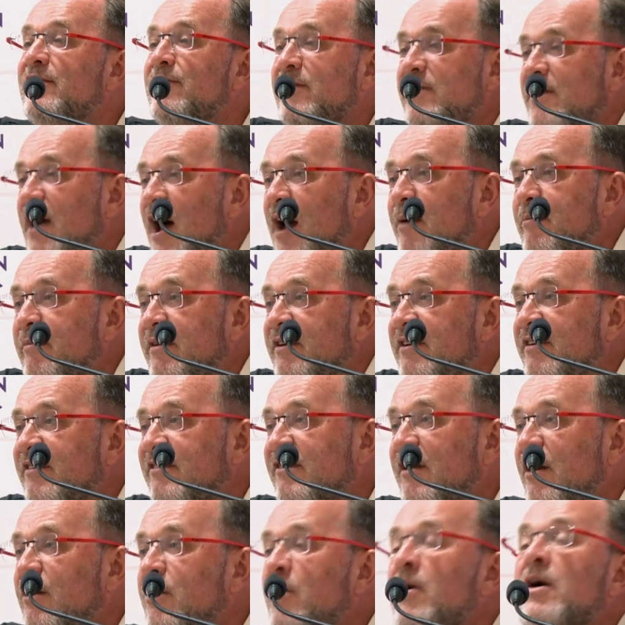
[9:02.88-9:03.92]
of the diamond.
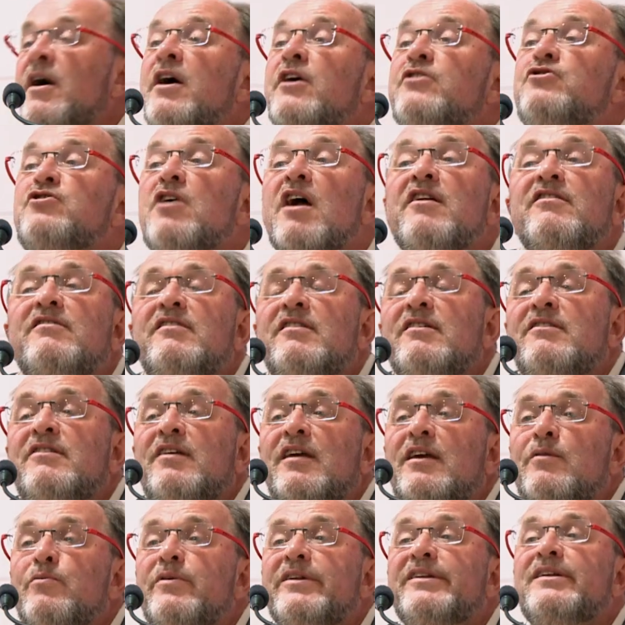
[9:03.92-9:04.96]
So just as
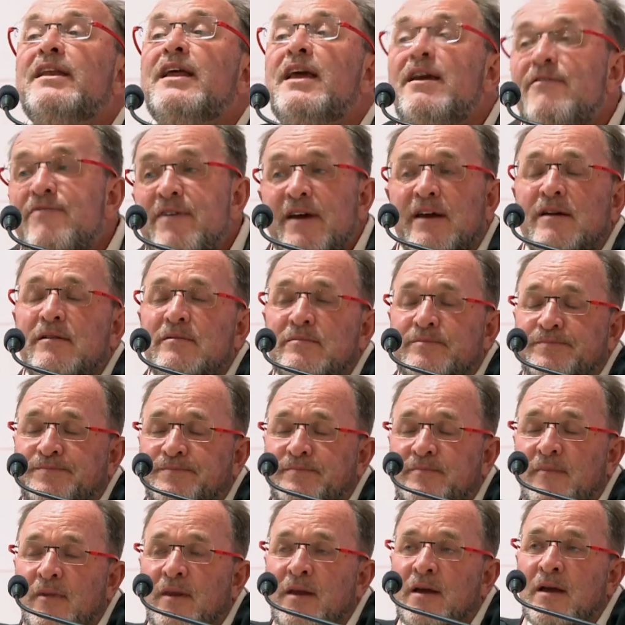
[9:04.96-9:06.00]
he was leaving,
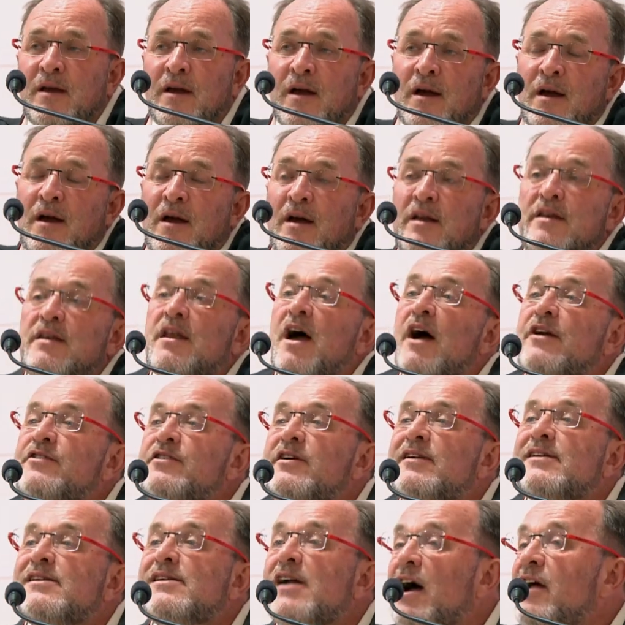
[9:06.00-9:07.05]

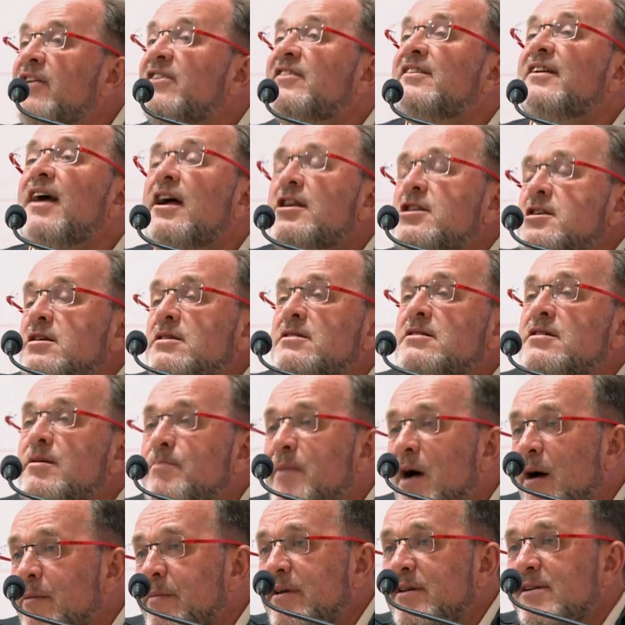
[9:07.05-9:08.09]
Nadir Shah said to
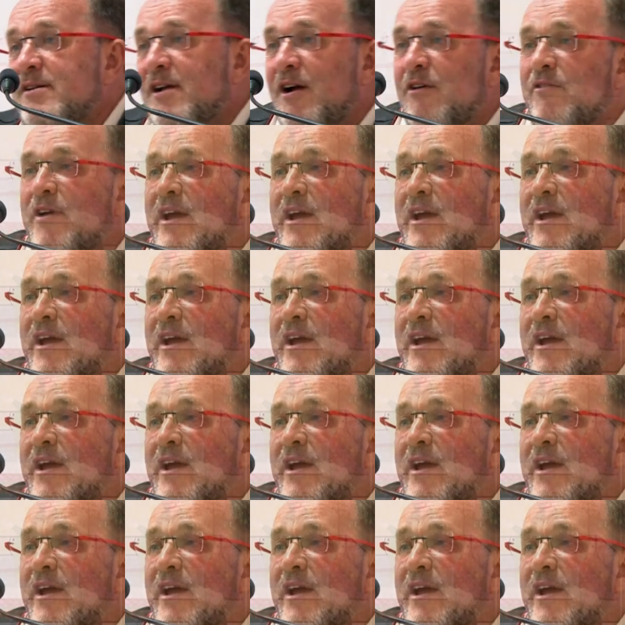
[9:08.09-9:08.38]
Muhammad Shah